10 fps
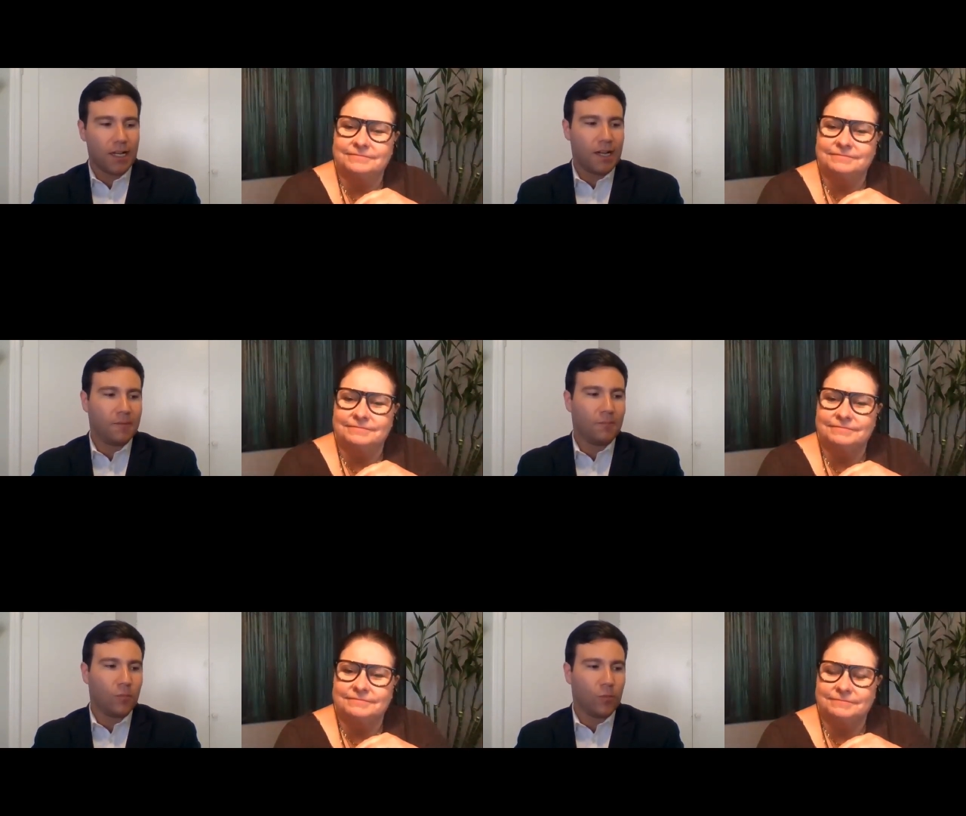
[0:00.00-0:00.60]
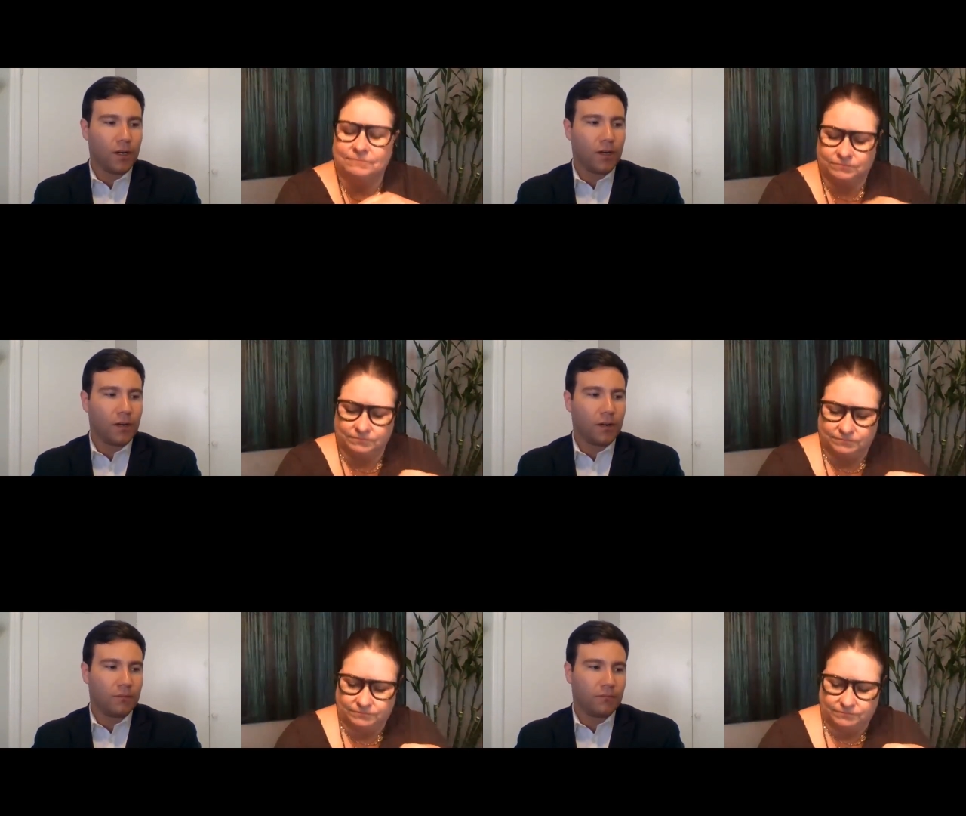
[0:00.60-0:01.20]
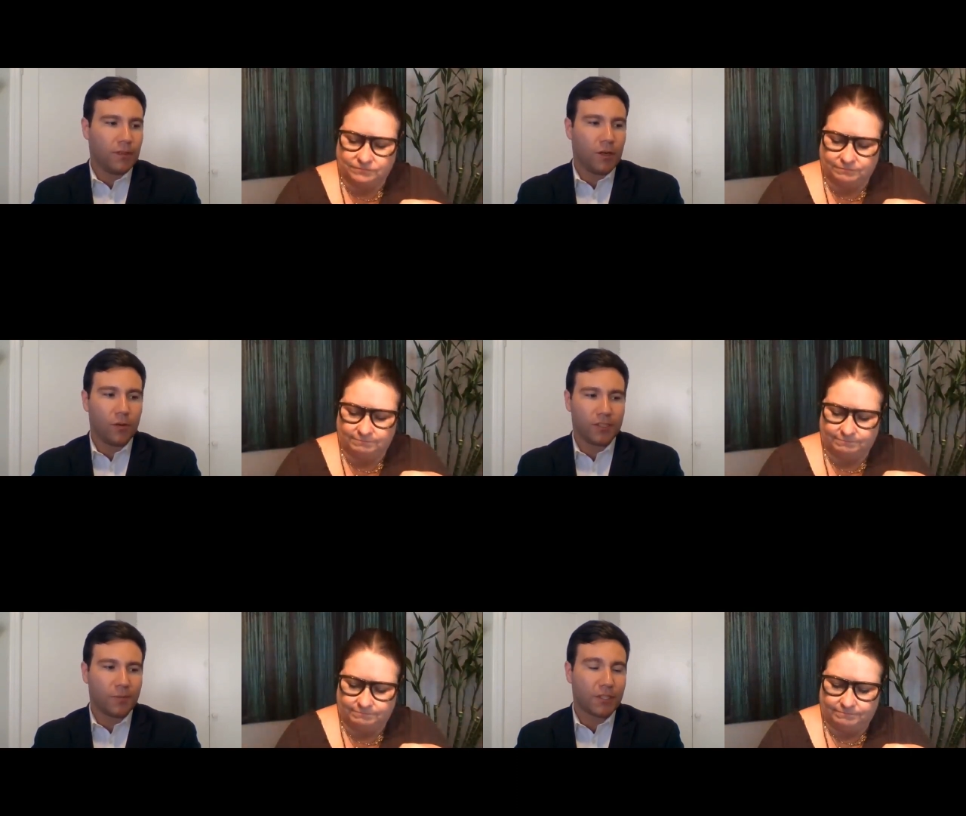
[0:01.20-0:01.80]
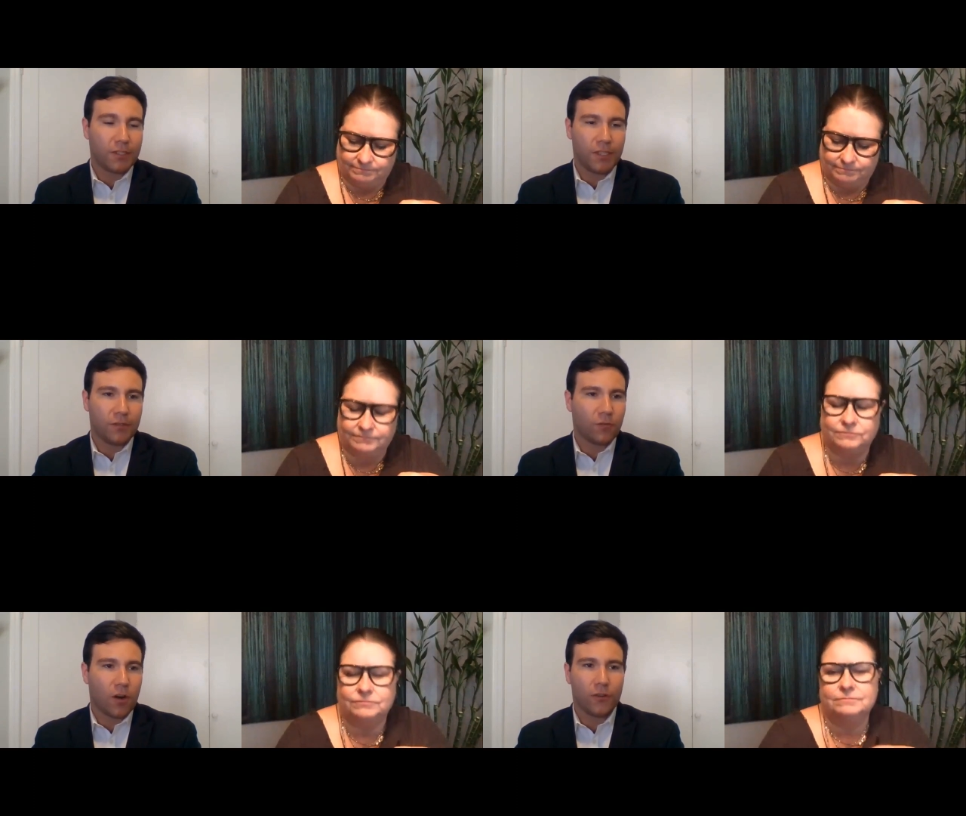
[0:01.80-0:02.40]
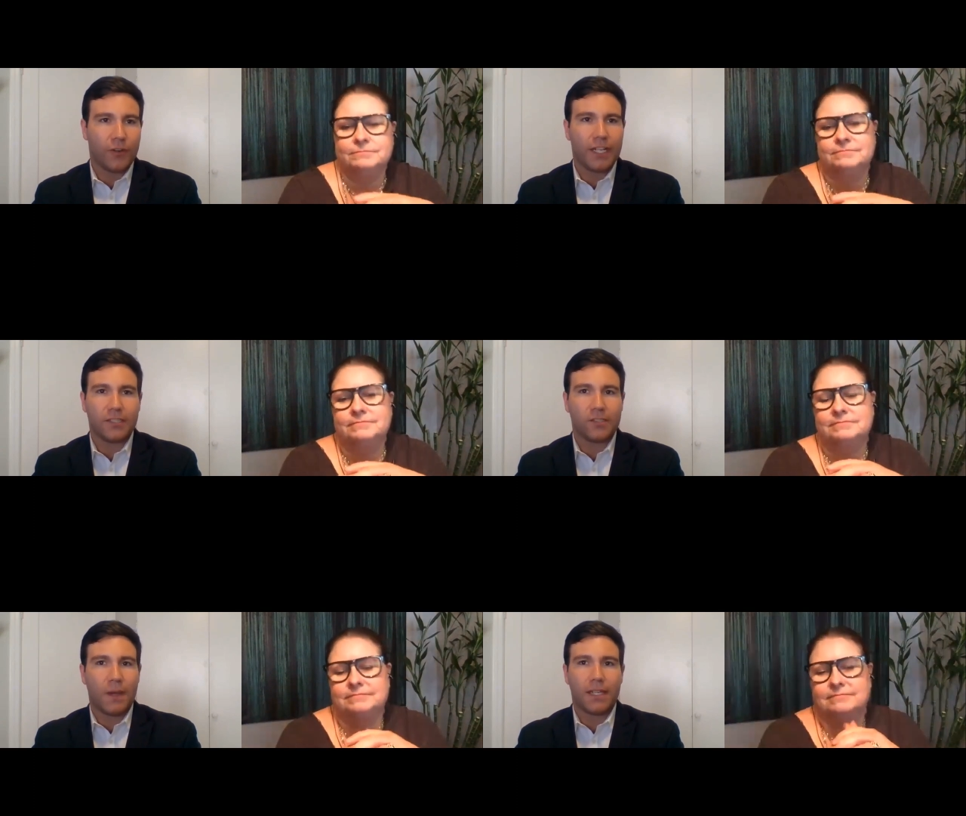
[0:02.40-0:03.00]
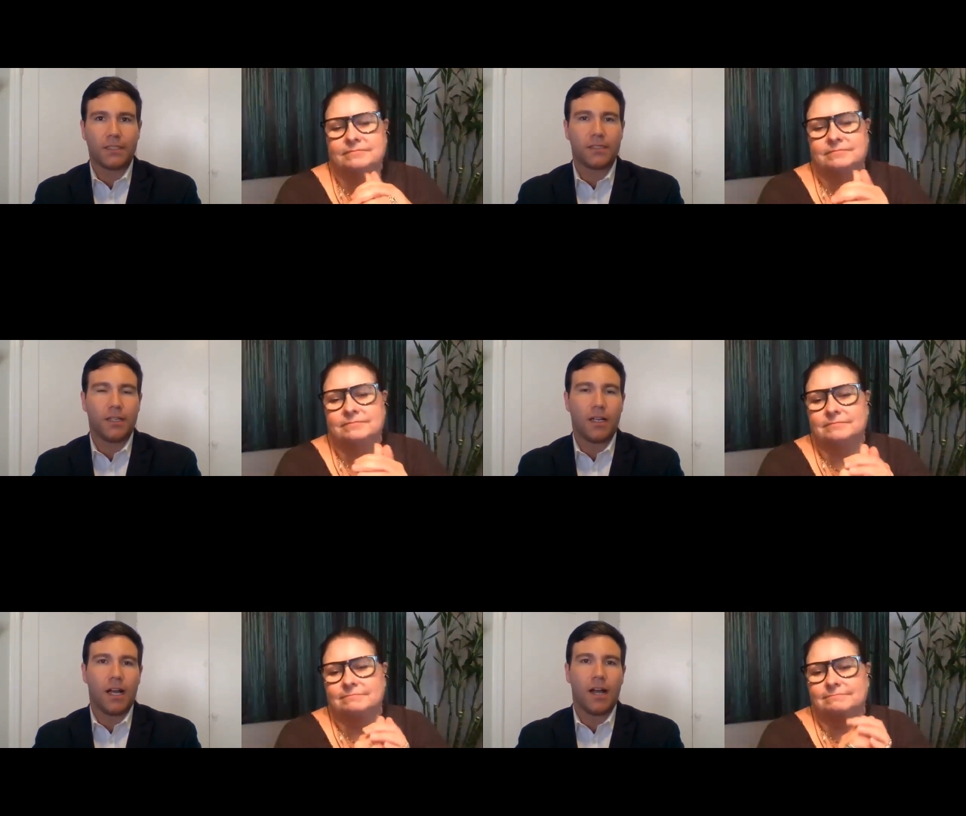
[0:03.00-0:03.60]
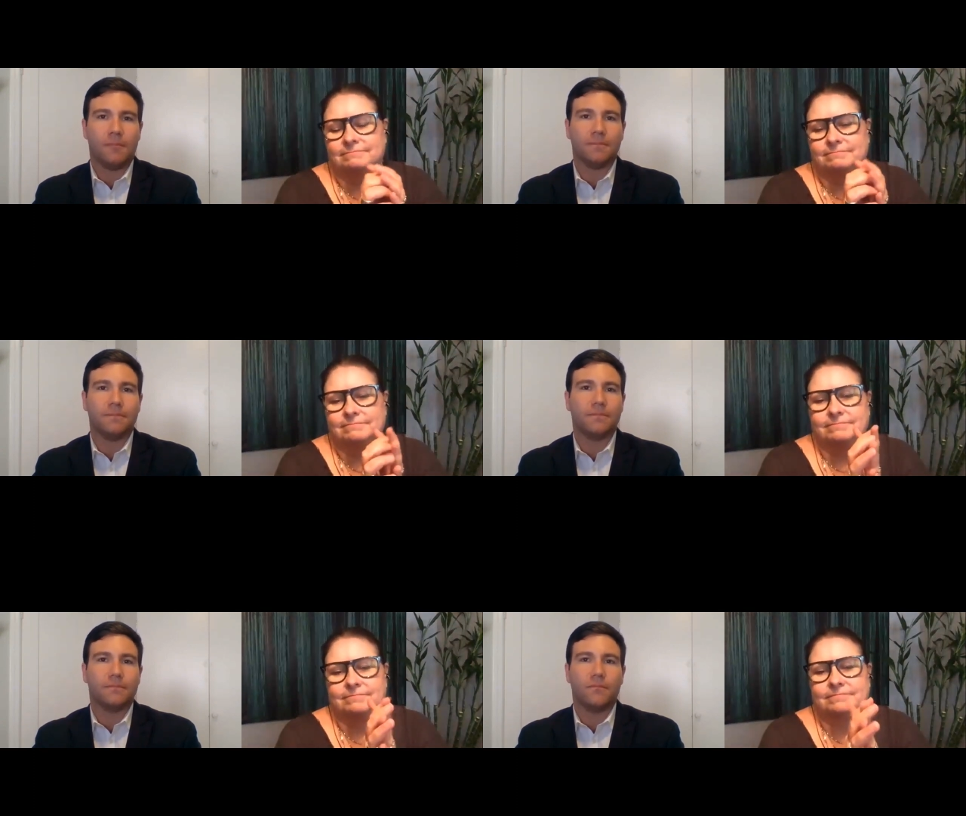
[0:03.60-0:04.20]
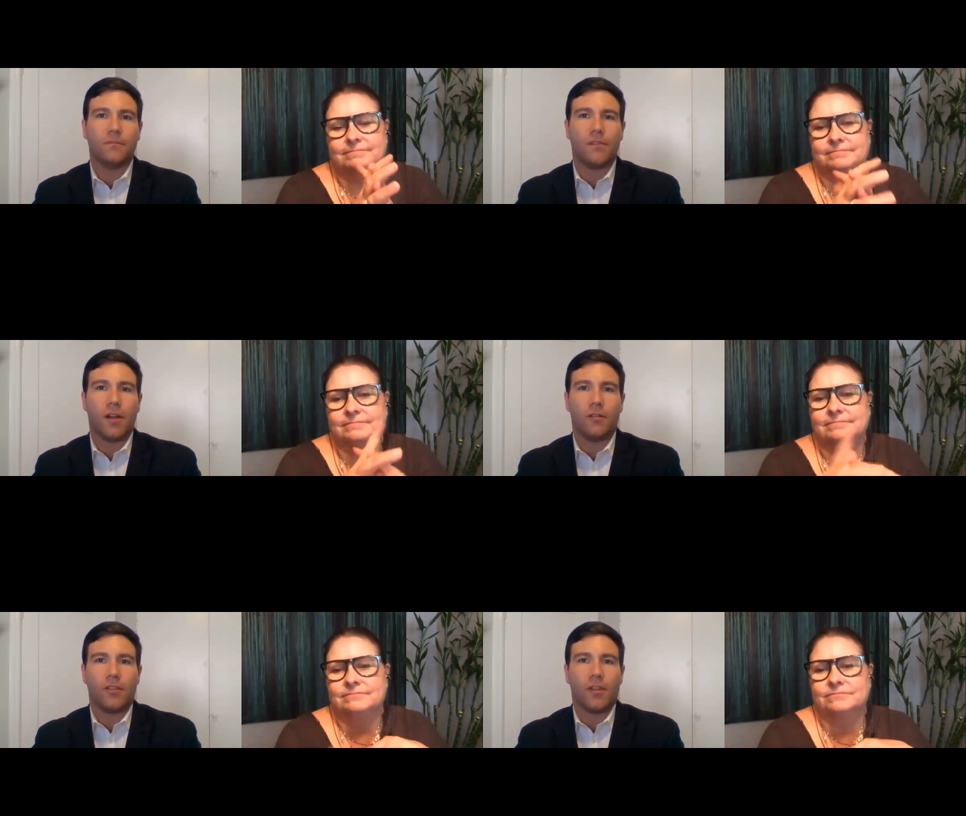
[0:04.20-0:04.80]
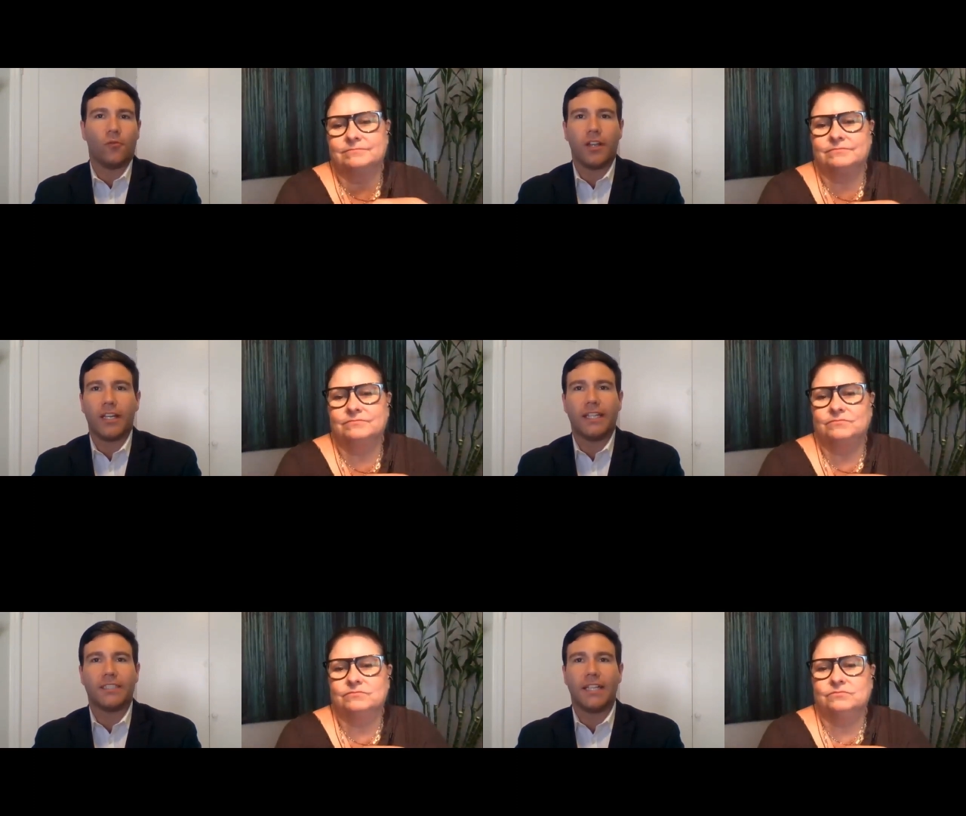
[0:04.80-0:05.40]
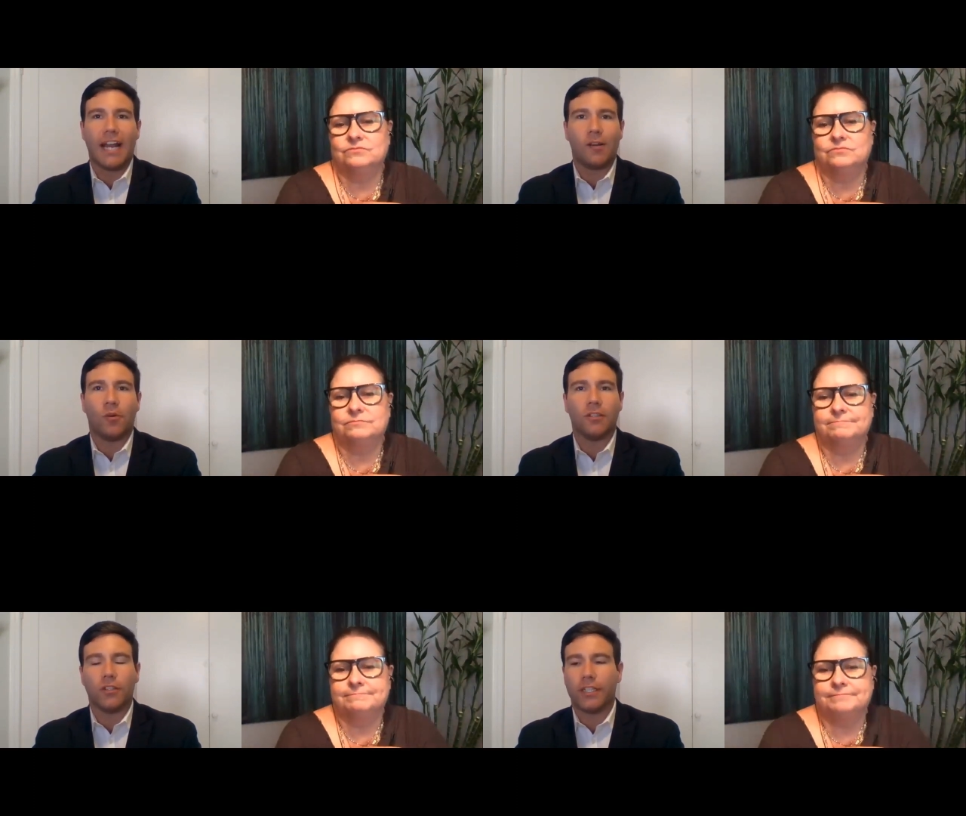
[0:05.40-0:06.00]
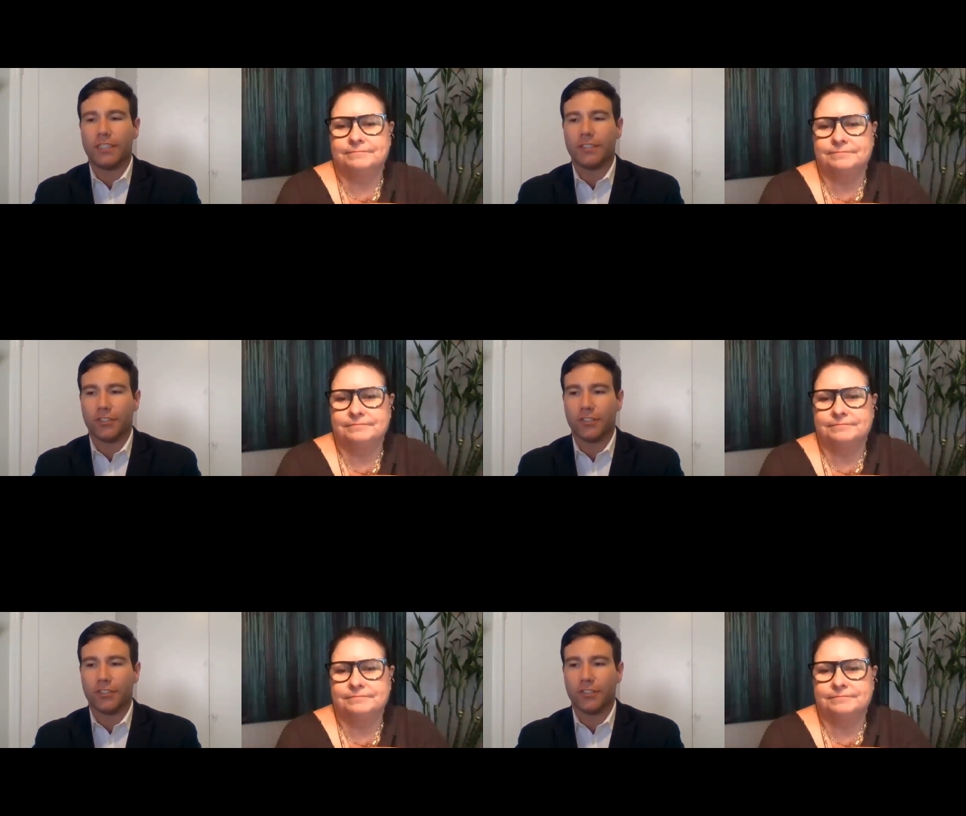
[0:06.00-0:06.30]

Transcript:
Speaker 1: Um, we're you know especially in the raw ingredient space, um, there there really isn't anyone looking to